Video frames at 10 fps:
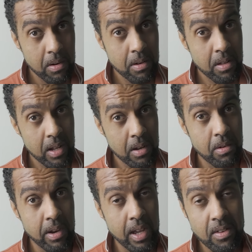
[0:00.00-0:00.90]
content
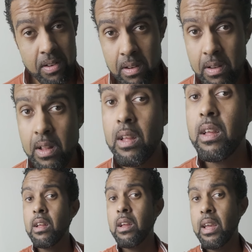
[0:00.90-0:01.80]
creation,
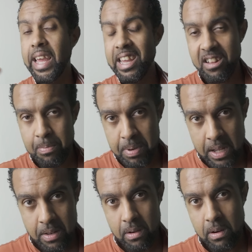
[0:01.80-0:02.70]

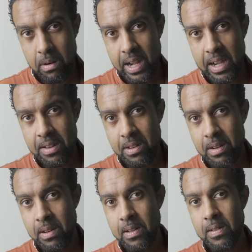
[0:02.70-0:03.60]
expand your
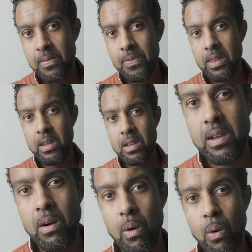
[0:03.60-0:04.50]
horizon.
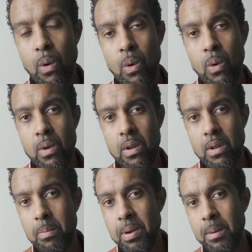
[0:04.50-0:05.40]
All
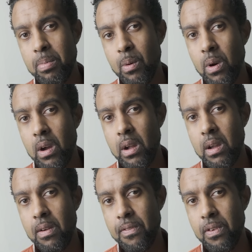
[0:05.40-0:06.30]
the paperwork
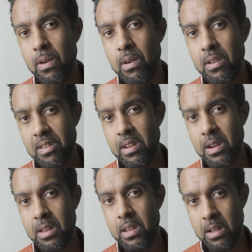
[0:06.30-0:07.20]
for
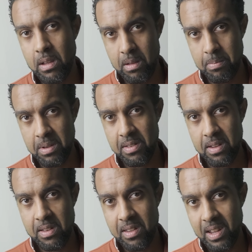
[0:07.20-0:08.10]
starting a
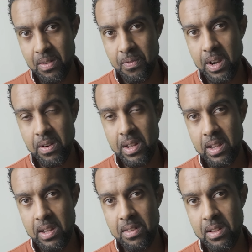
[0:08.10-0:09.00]
business is
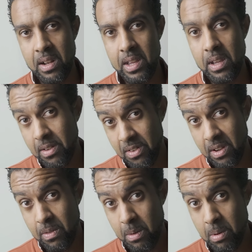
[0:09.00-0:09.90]
very easily
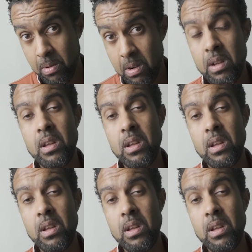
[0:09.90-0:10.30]
achievable